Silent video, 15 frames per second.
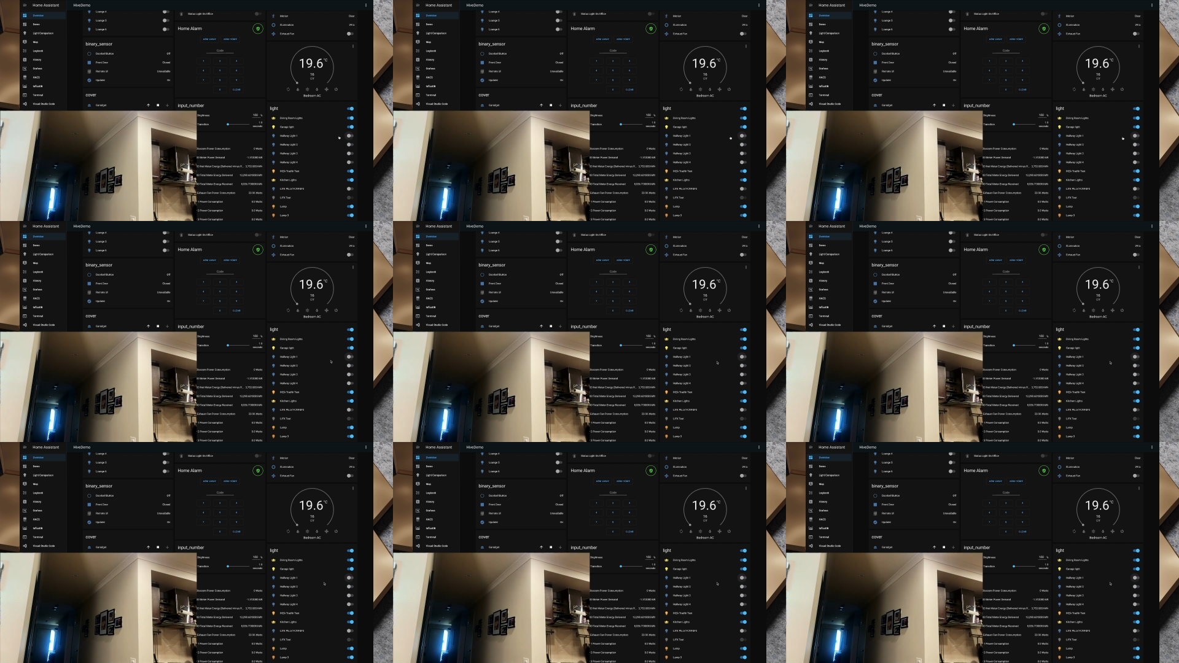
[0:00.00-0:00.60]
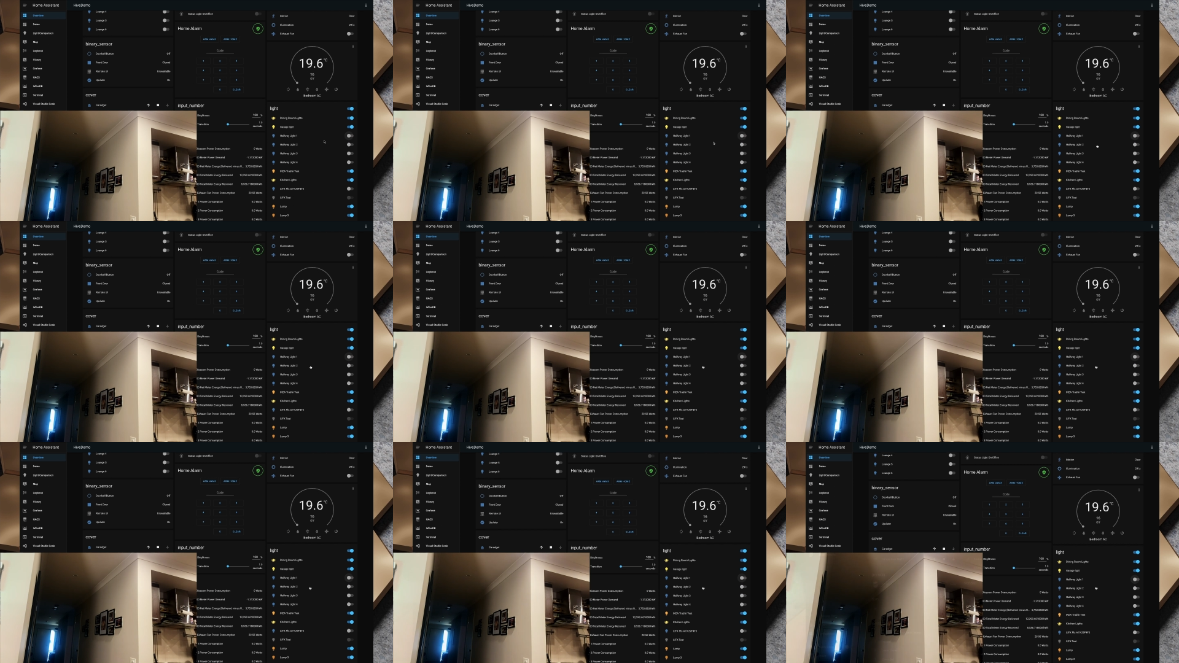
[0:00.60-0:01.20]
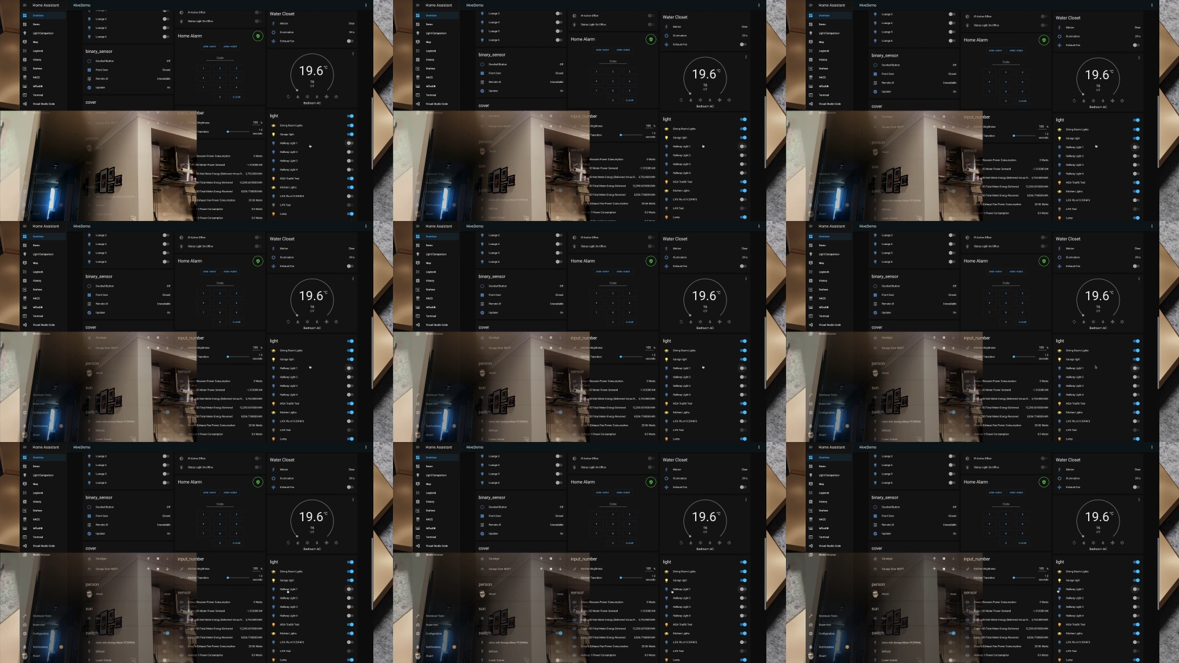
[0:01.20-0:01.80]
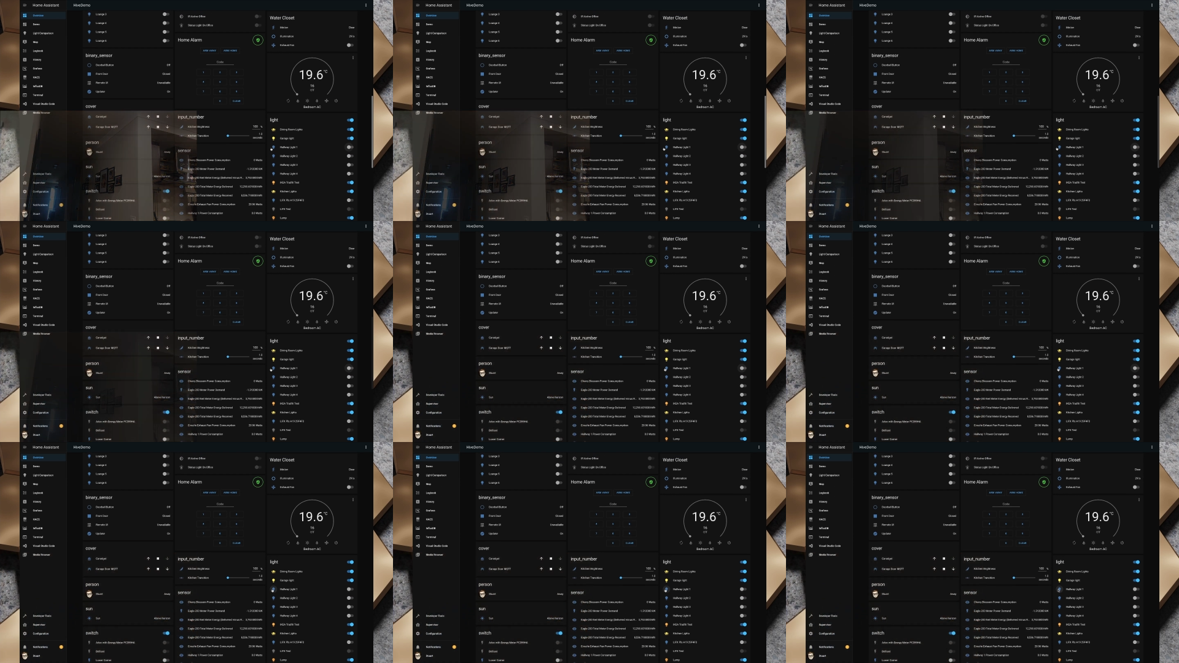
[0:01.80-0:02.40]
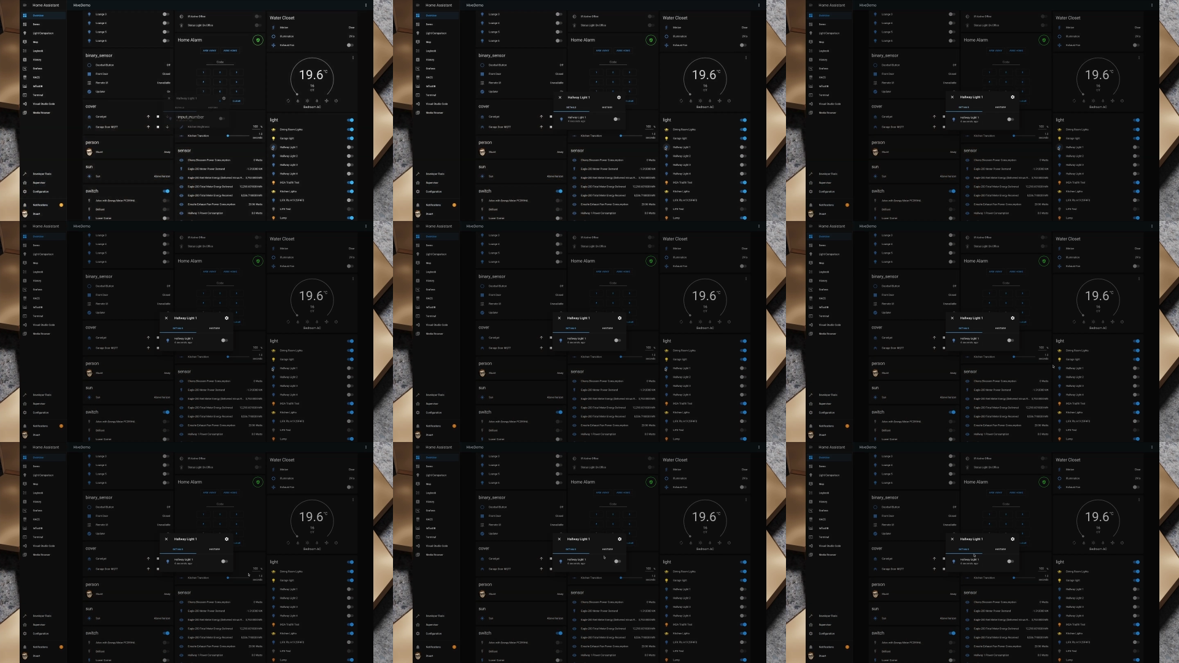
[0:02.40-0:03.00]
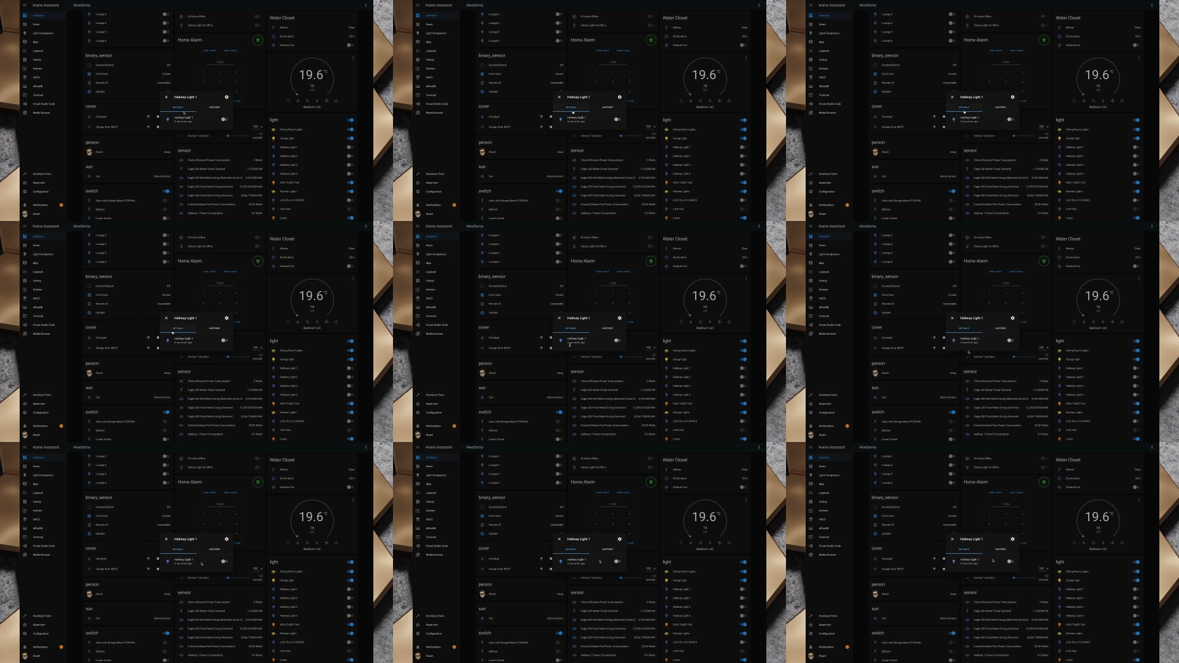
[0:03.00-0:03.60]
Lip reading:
No face is visible, so there are no lips to read.